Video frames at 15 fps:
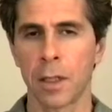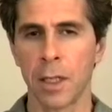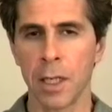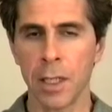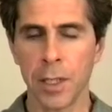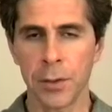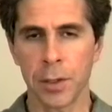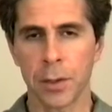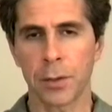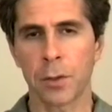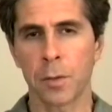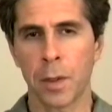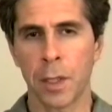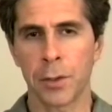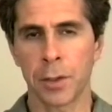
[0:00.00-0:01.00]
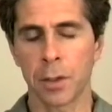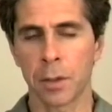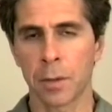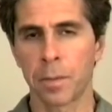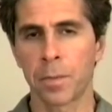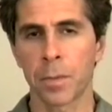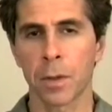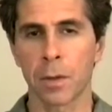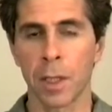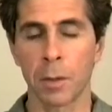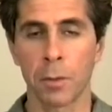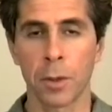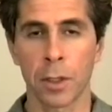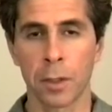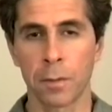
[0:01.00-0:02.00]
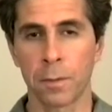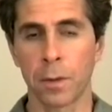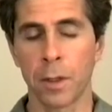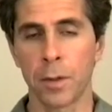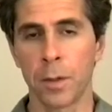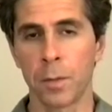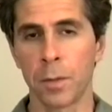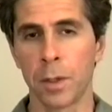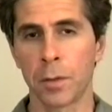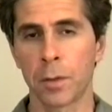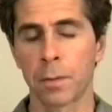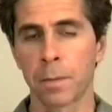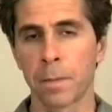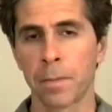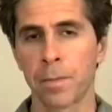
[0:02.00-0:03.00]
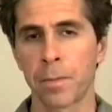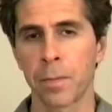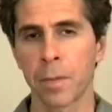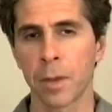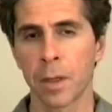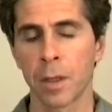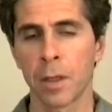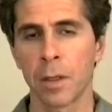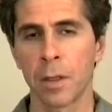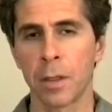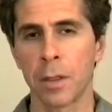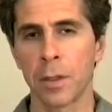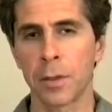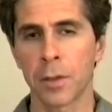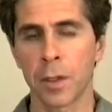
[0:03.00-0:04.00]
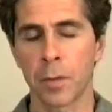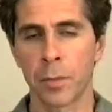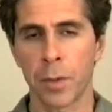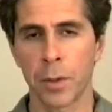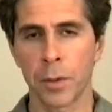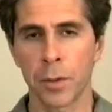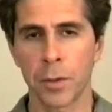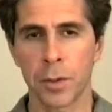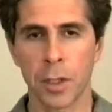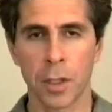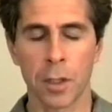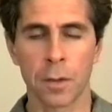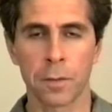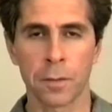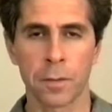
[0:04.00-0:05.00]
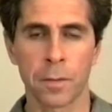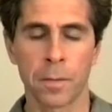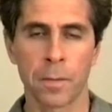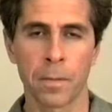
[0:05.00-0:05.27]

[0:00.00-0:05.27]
any situation that we're confronted with is composed of